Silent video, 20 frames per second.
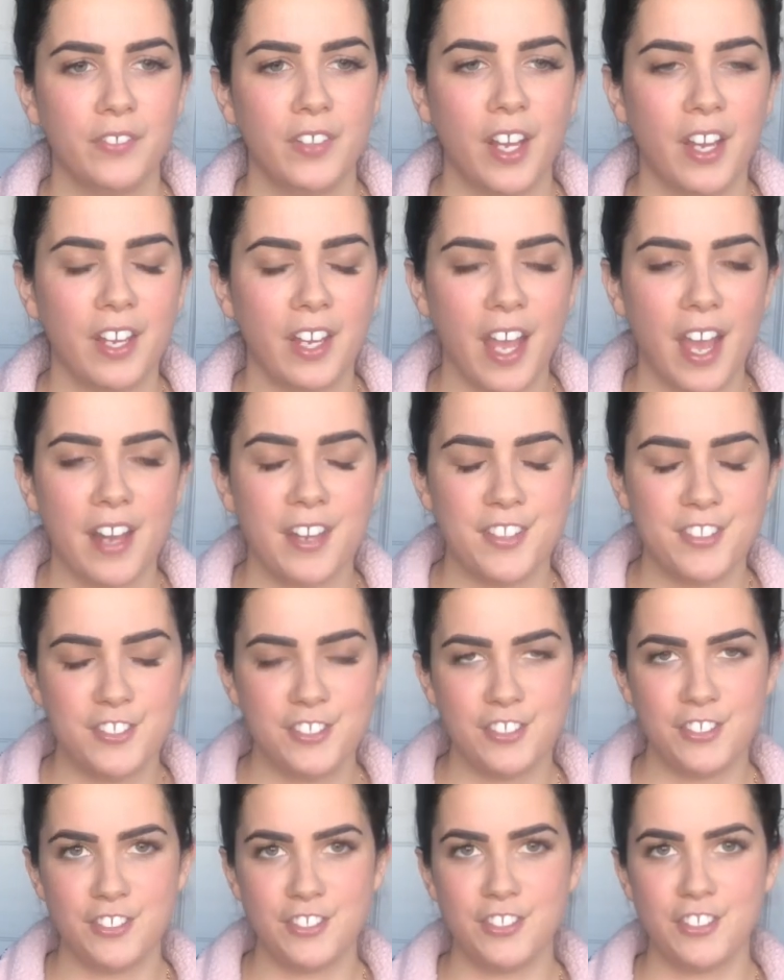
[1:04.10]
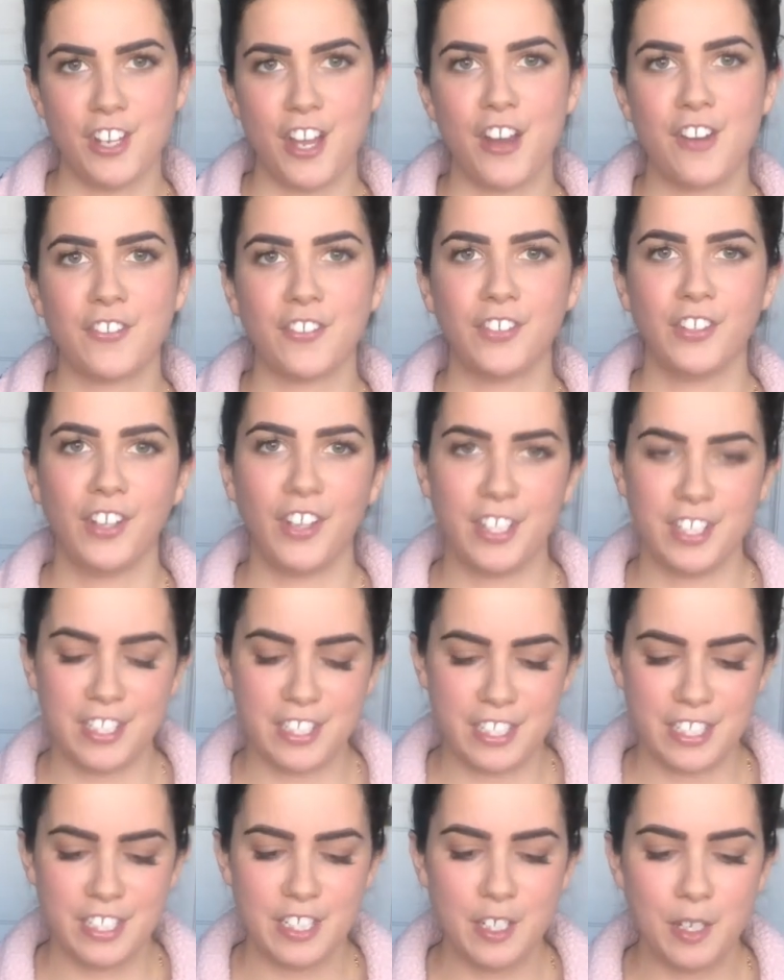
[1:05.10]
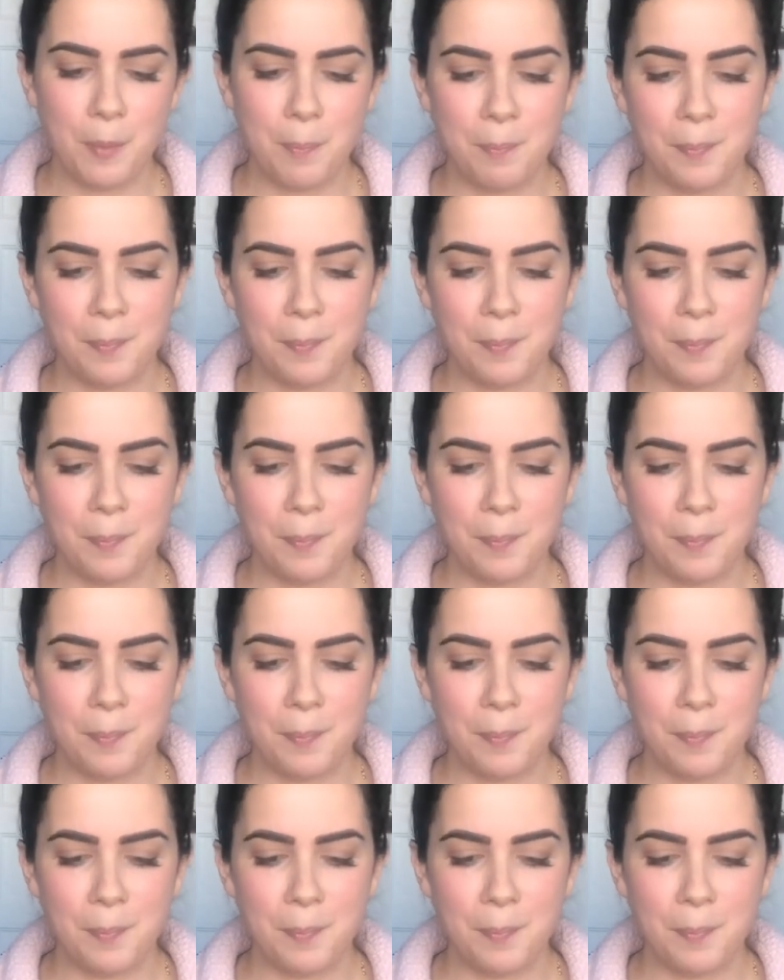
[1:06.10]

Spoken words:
I had a general idea,